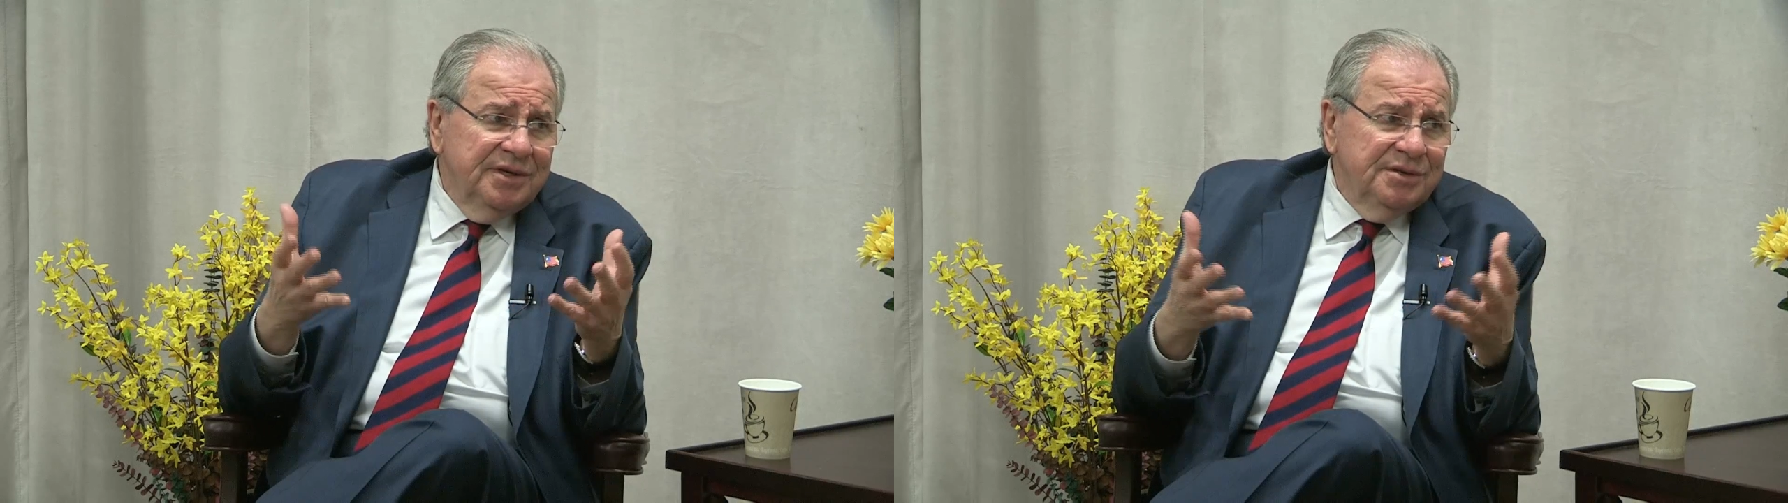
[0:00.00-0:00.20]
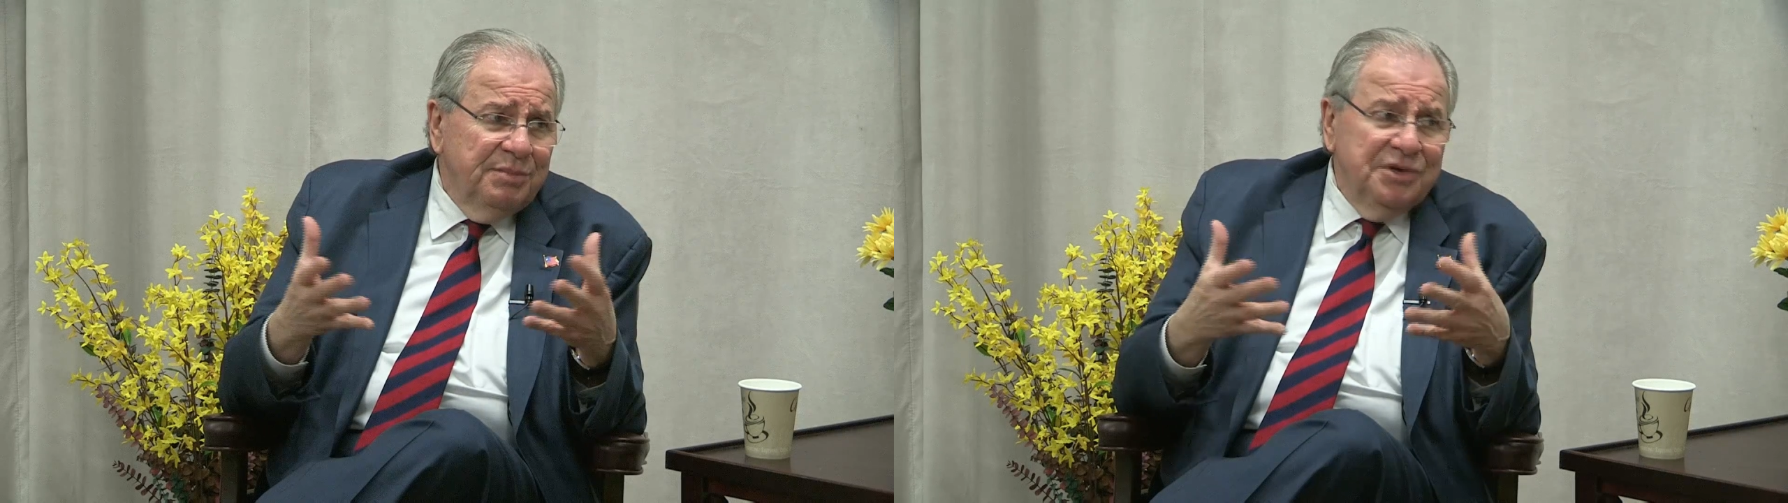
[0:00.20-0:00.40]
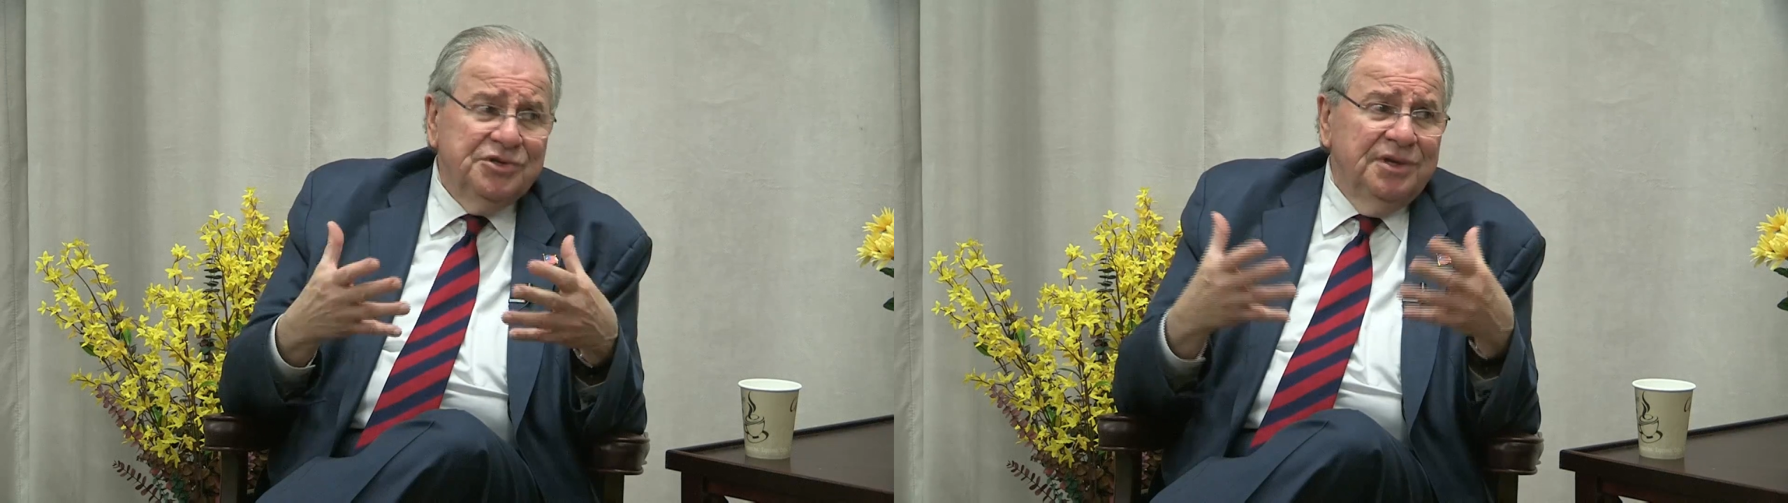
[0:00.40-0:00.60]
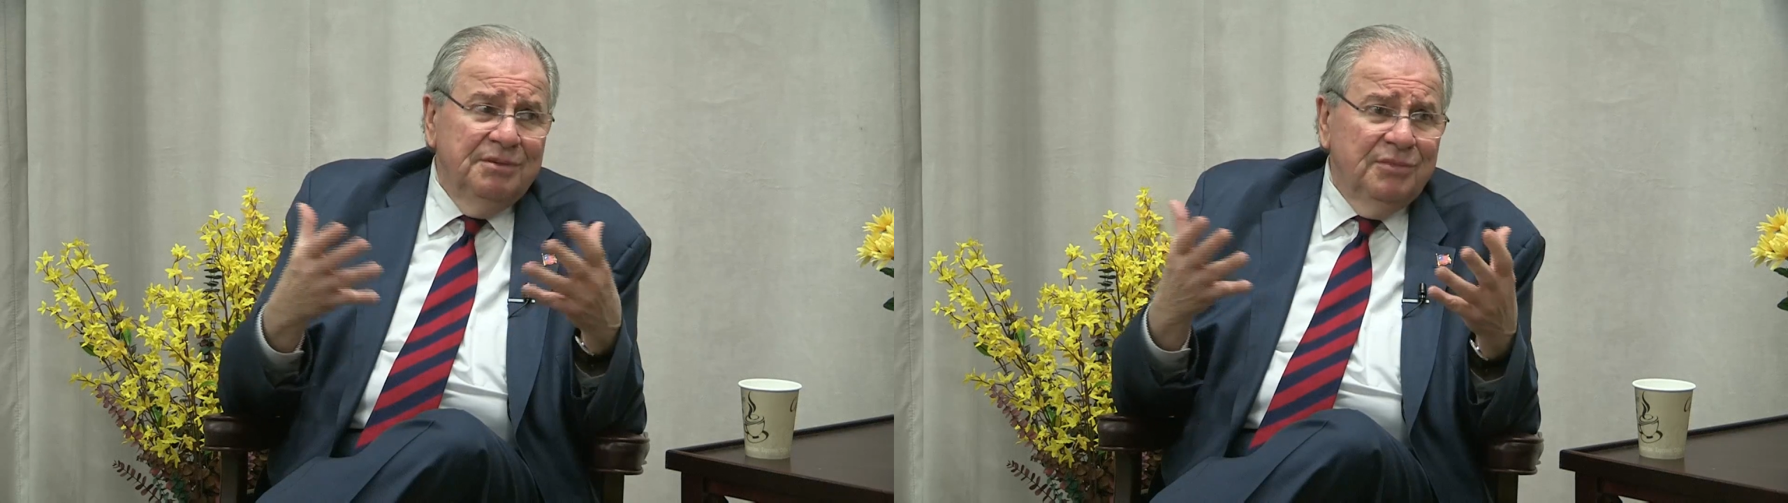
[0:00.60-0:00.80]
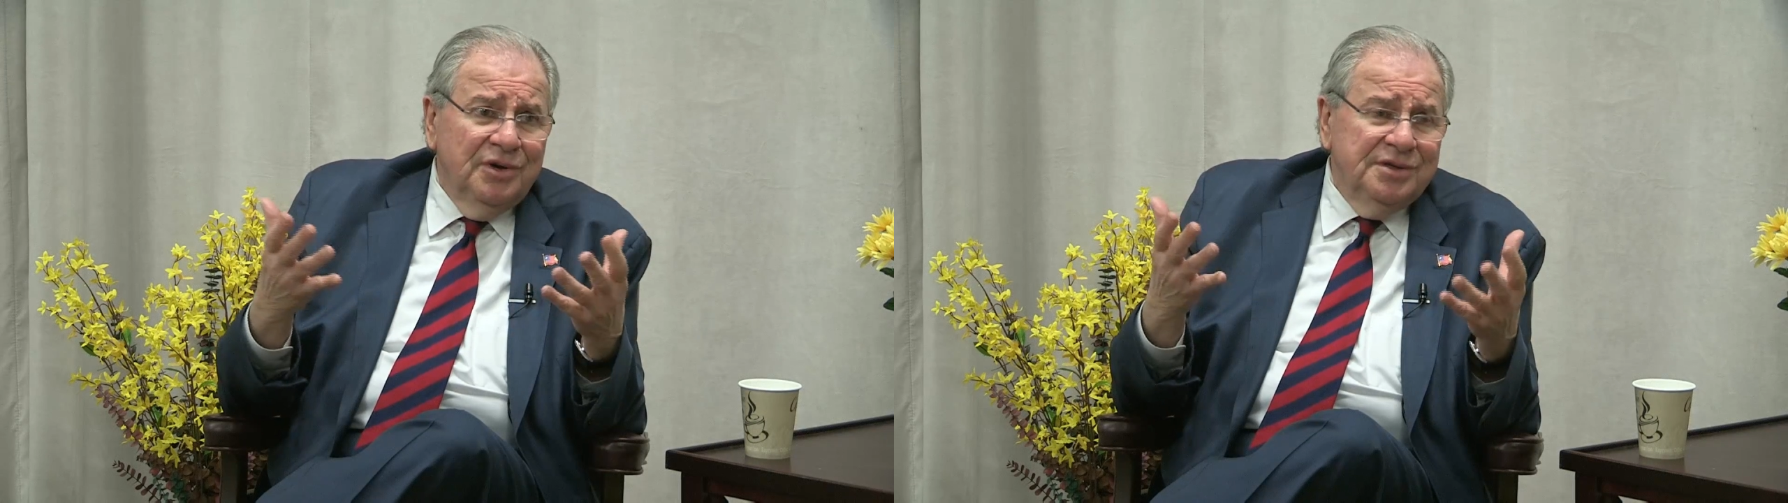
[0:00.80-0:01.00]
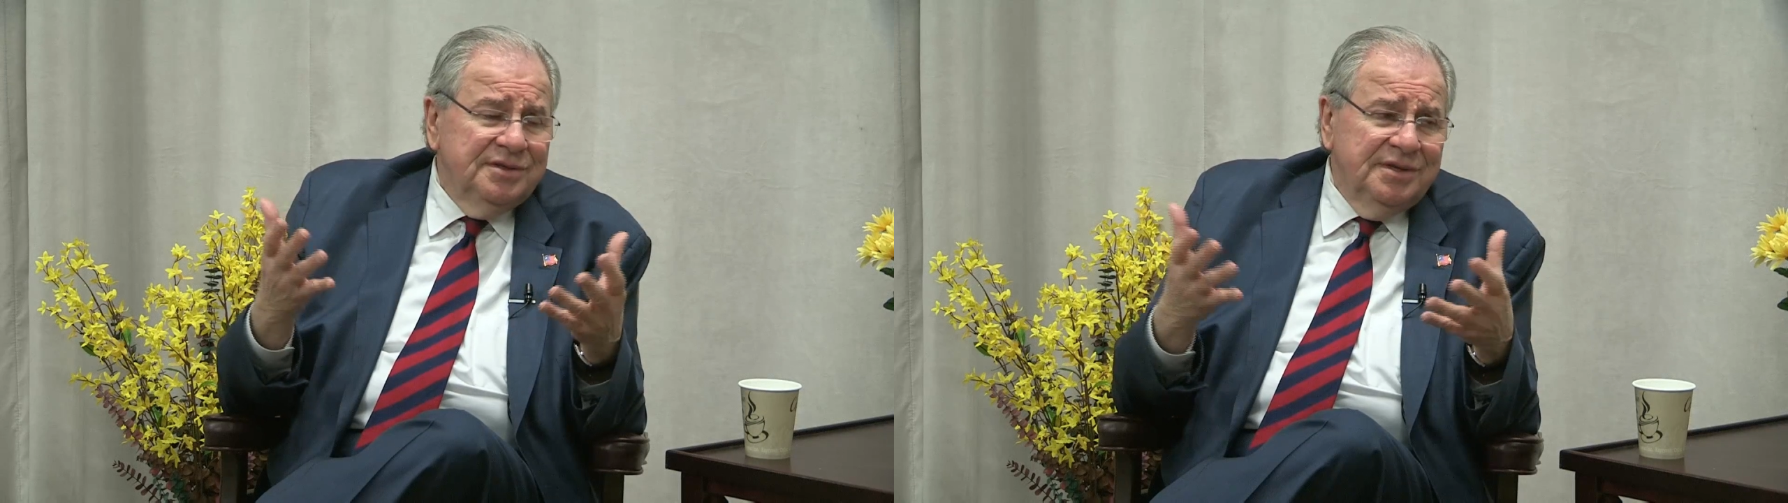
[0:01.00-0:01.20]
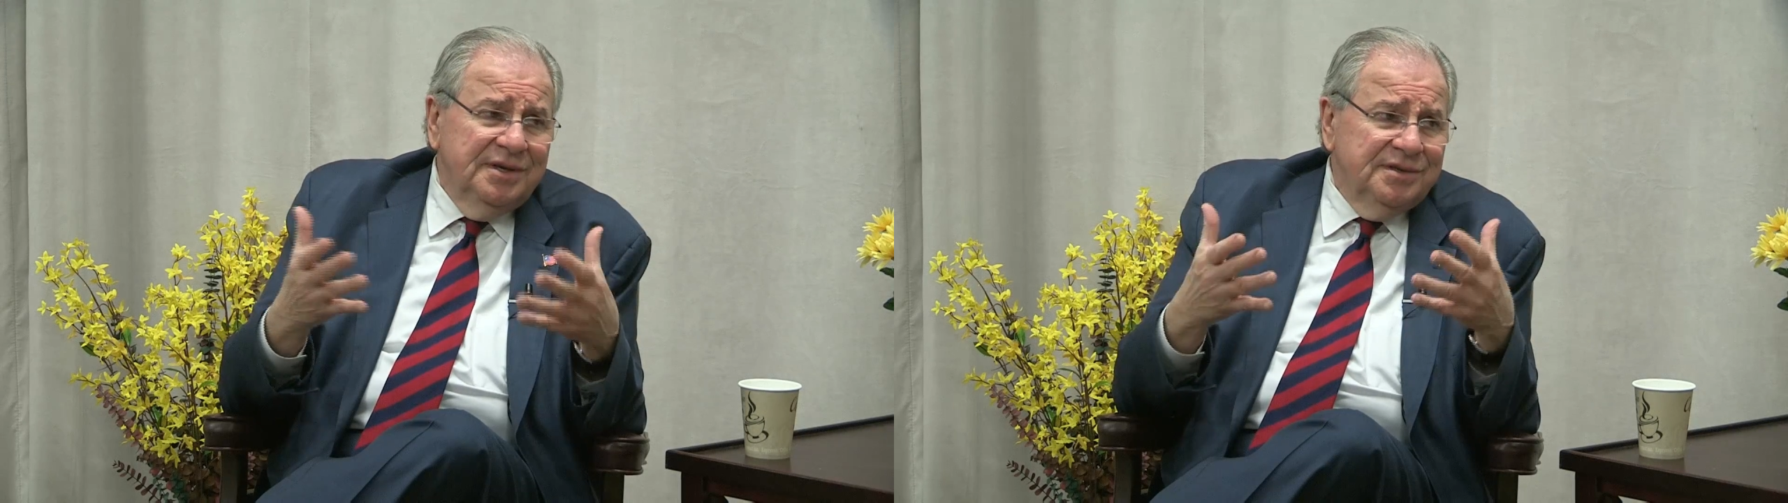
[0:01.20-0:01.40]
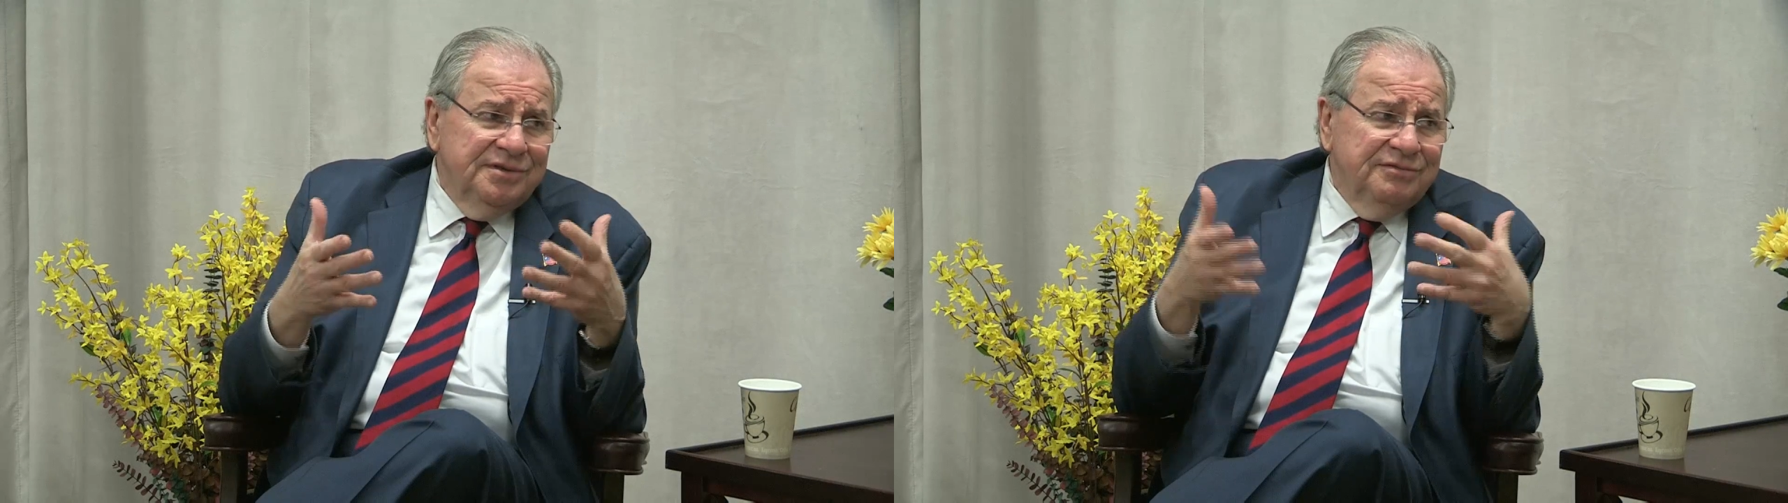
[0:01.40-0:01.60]
especially in Boston,
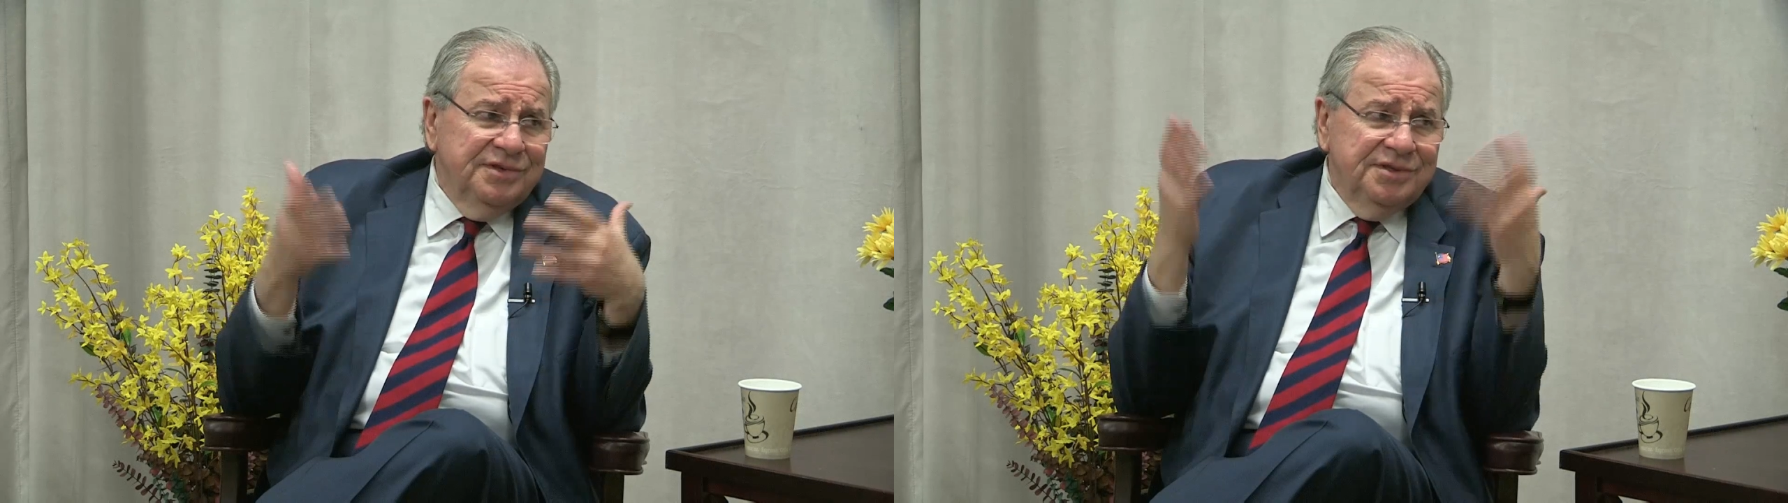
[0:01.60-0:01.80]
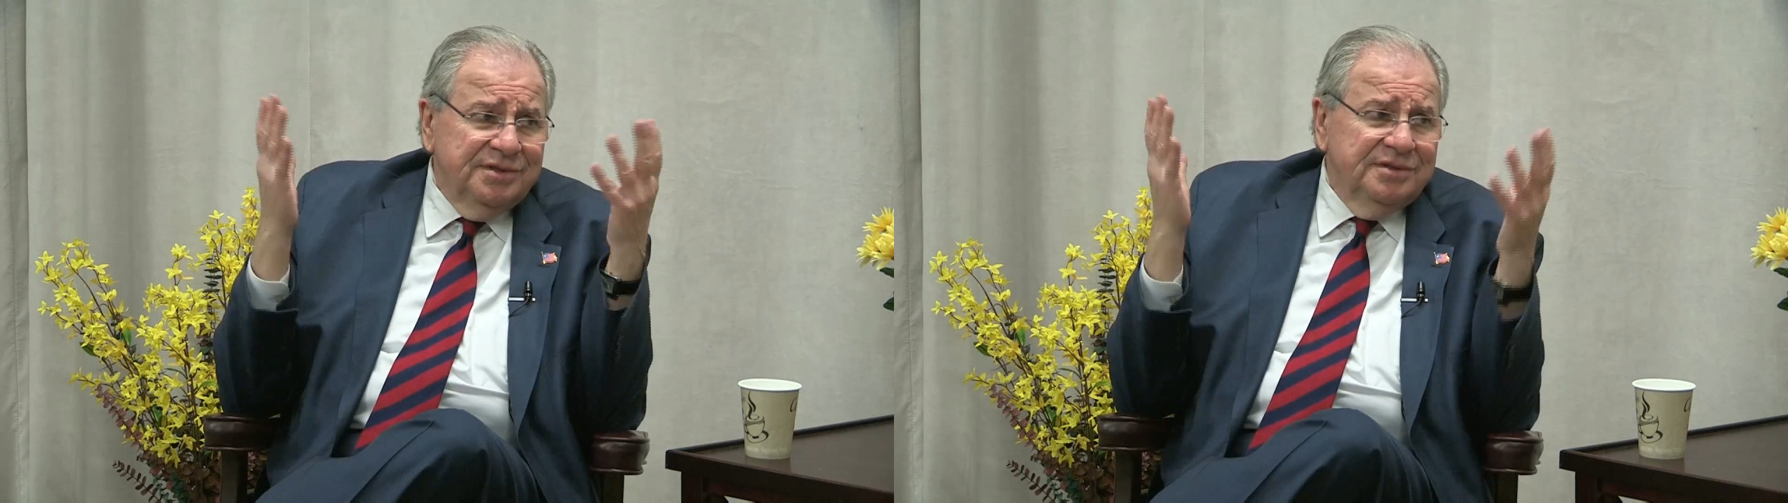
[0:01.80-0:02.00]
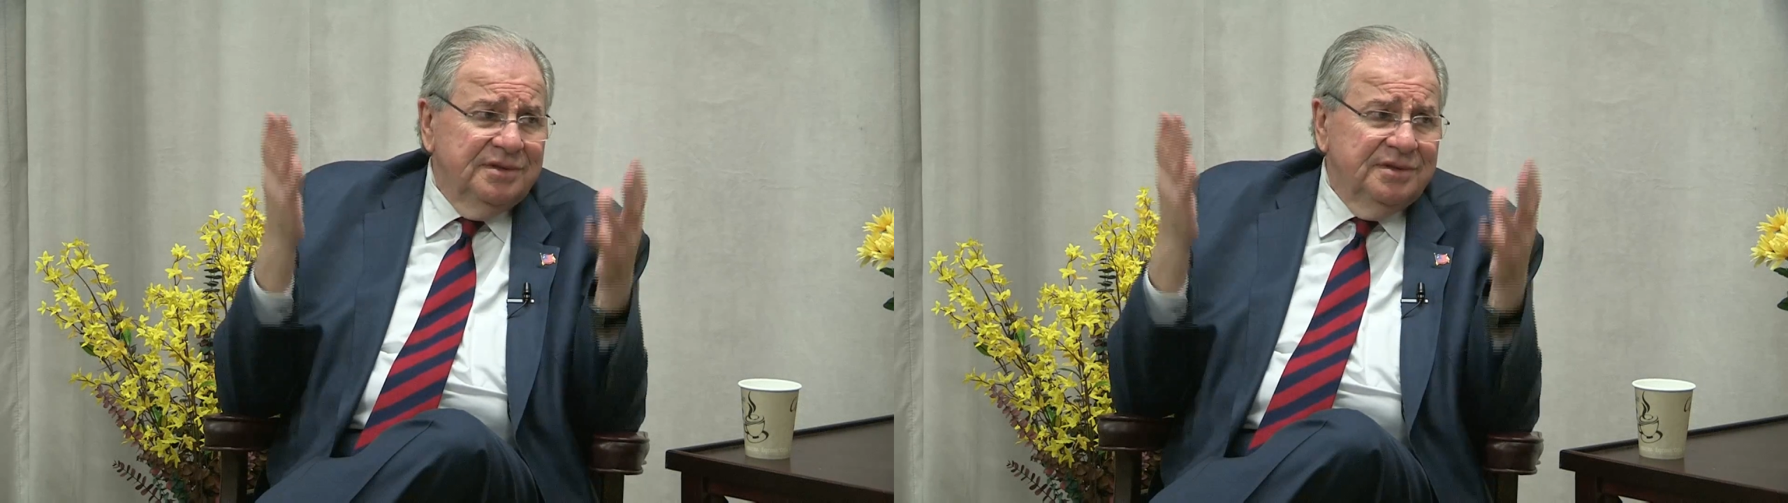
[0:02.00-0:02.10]
has risen,